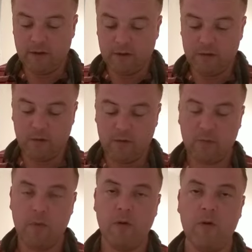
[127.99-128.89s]
So
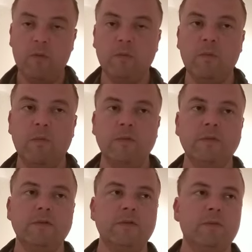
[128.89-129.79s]
tomorrow
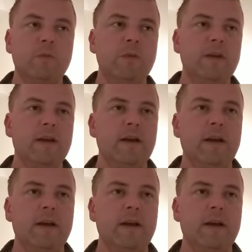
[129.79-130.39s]
we